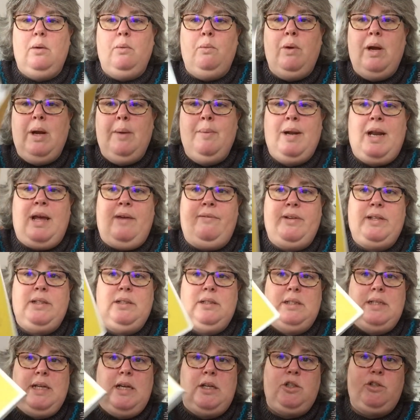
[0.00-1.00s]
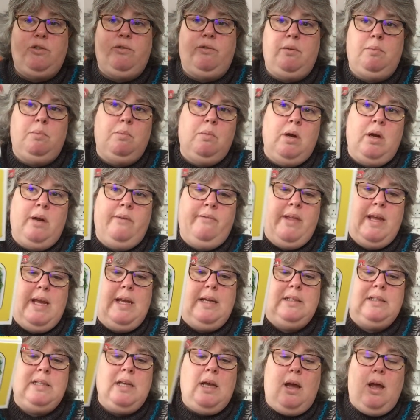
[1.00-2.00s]
we will have a dish from one of
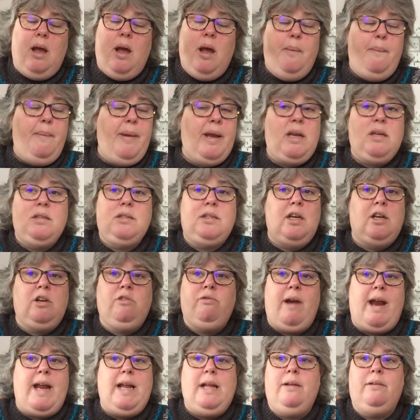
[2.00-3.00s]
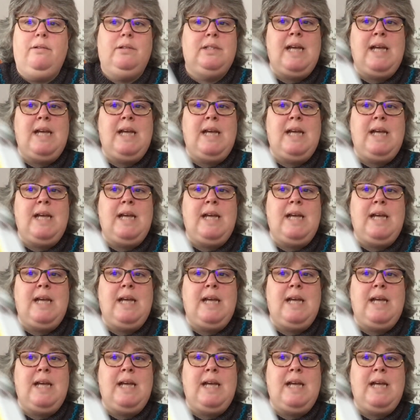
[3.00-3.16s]
these, because they're great.